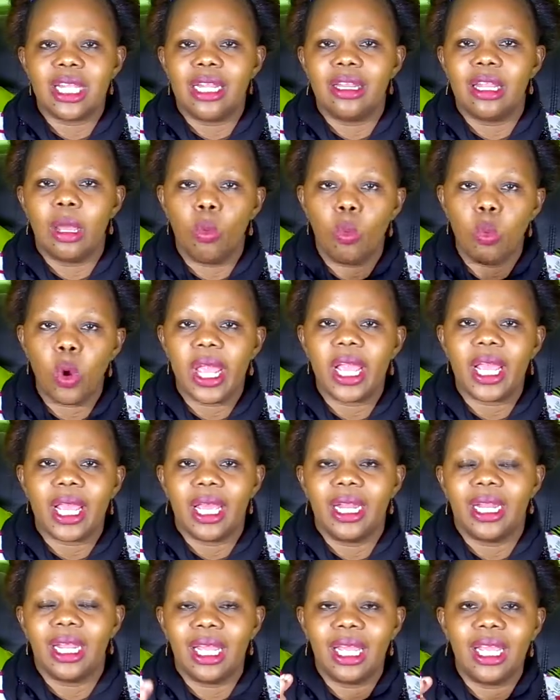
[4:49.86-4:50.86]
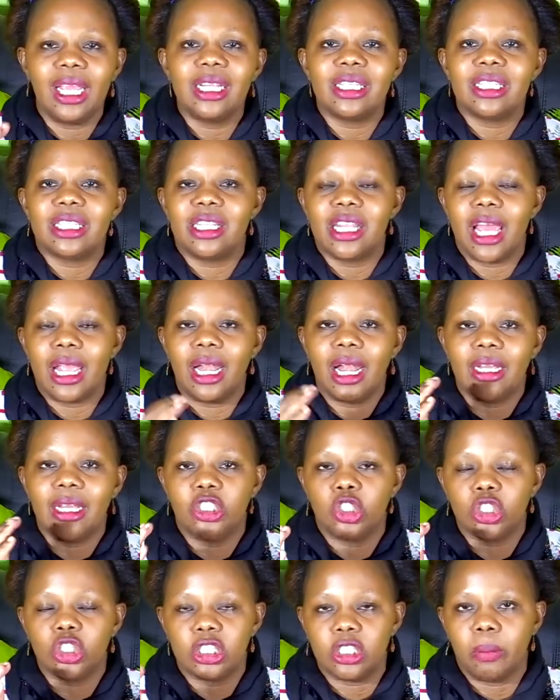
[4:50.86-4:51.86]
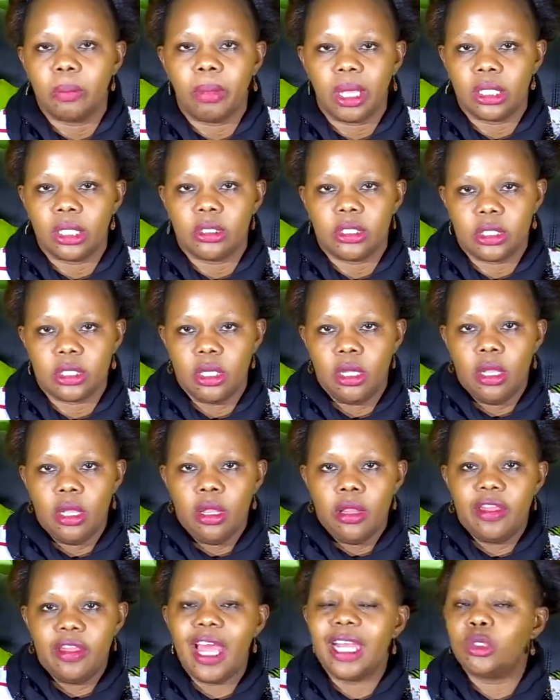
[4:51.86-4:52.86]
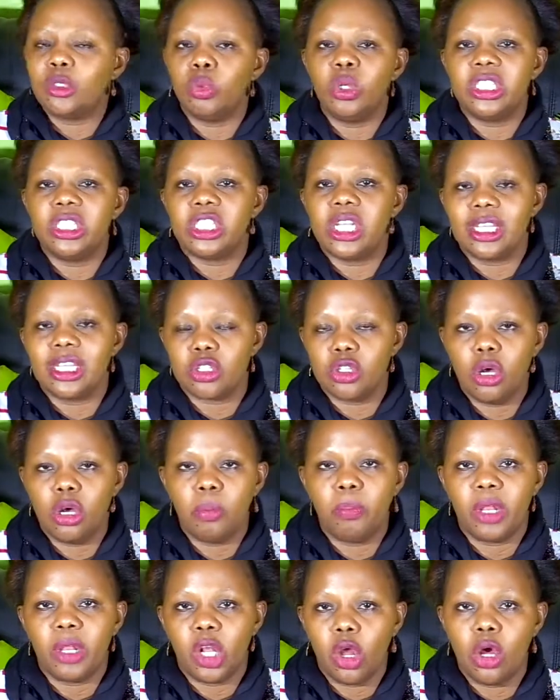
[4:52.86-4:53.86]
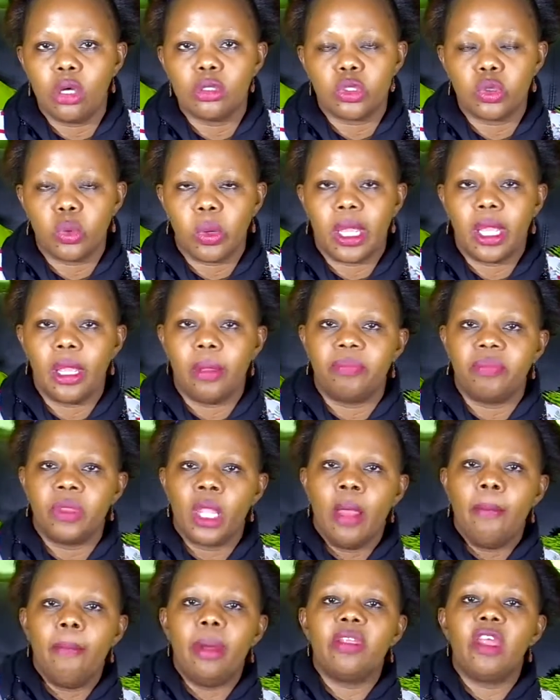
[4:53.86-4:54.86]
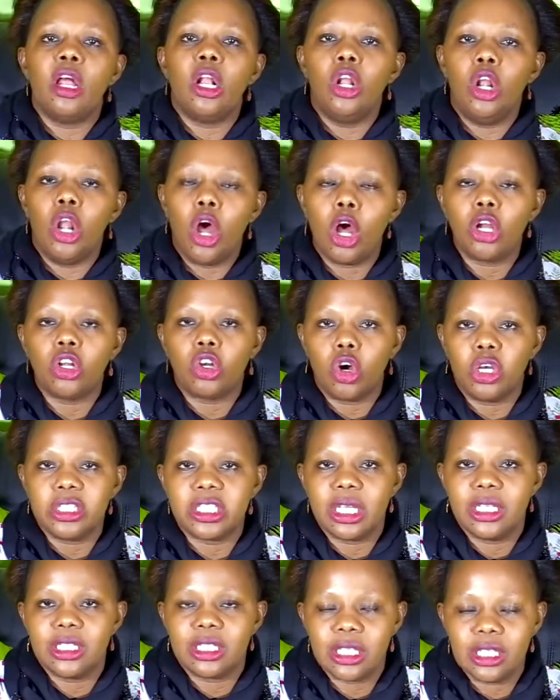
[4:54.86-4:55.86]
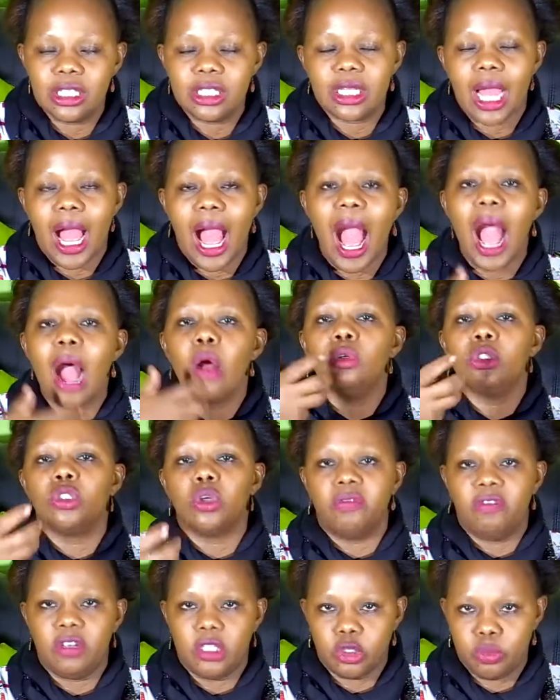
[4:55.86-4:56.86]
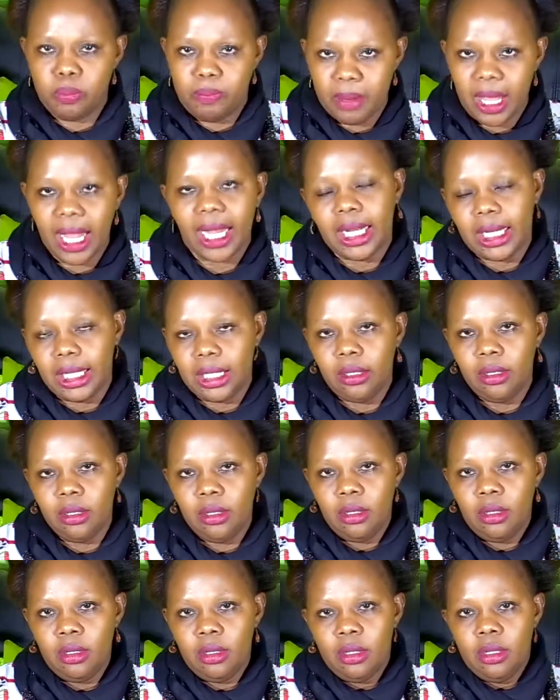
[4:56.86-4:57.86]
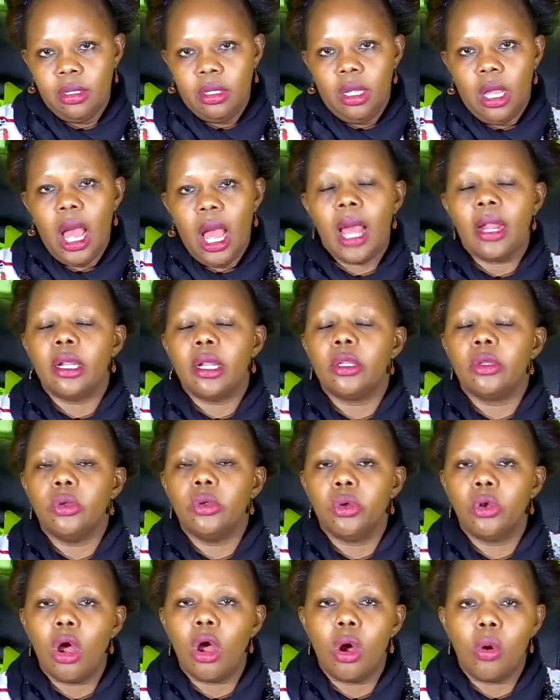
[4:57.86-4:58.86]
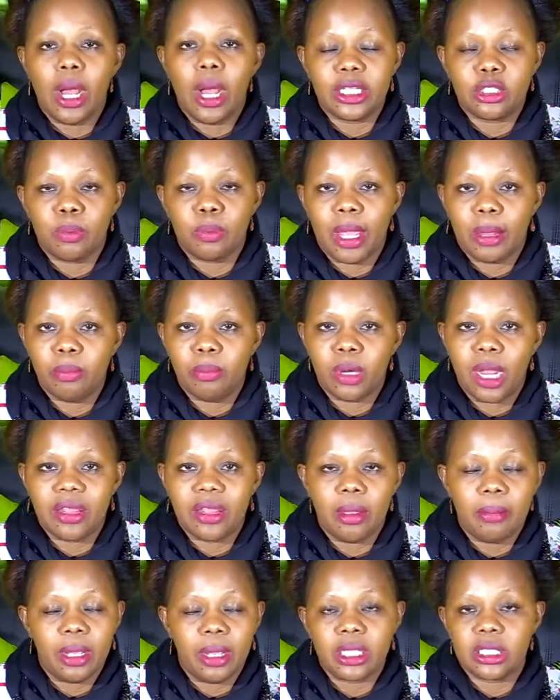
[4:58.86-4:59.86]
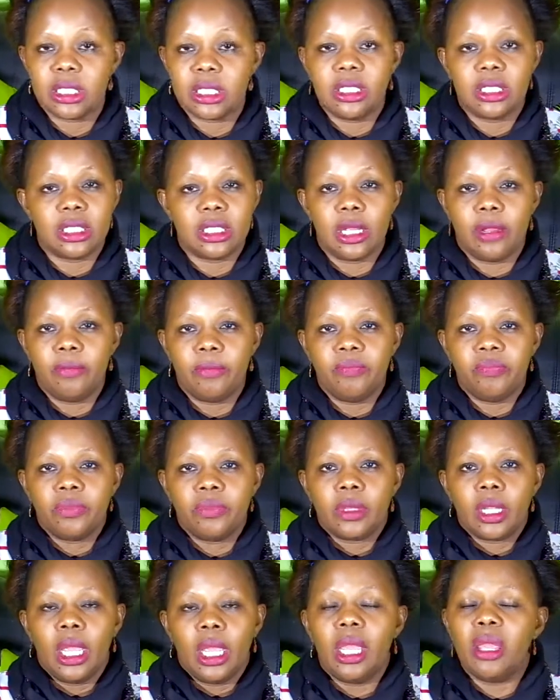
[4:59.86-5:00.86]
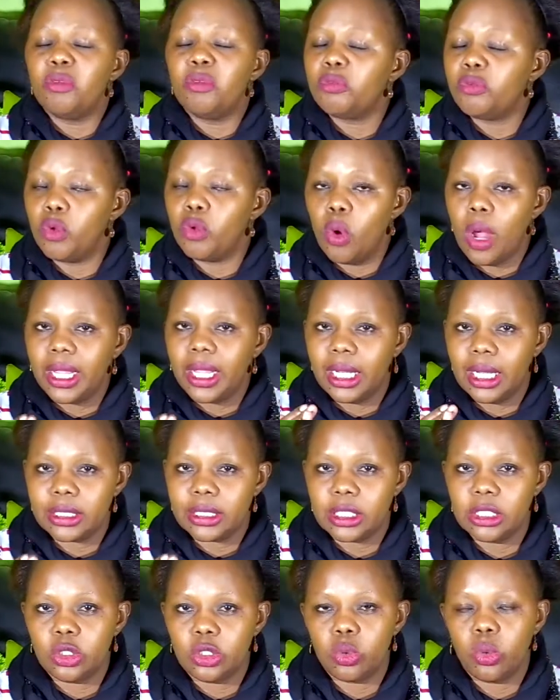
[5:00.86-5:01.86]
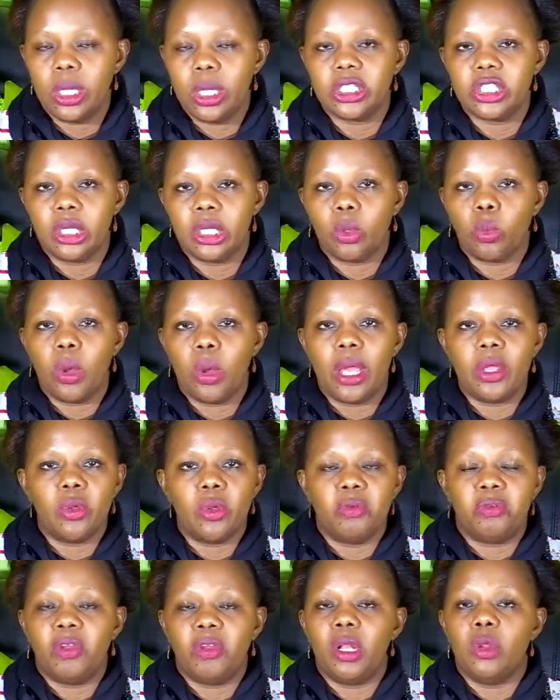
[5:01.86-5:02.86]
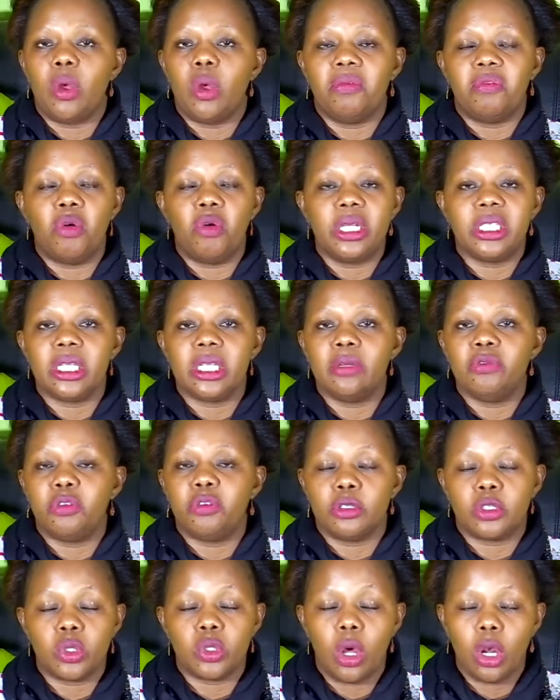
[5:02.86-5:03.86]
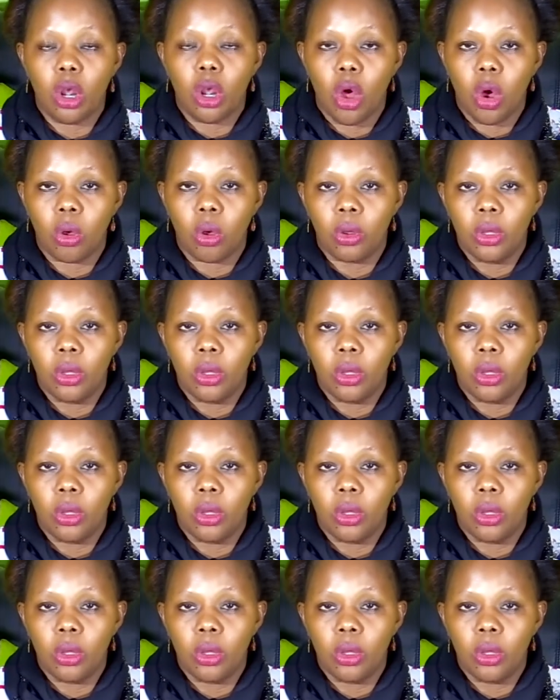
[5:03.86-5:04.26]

that the wicked eats the illegitimate, that which does not belong to him, but the Lord causes it out of his belly. And you know what, my brother, my sister? If you are in a situation where you feel you have waited for so long,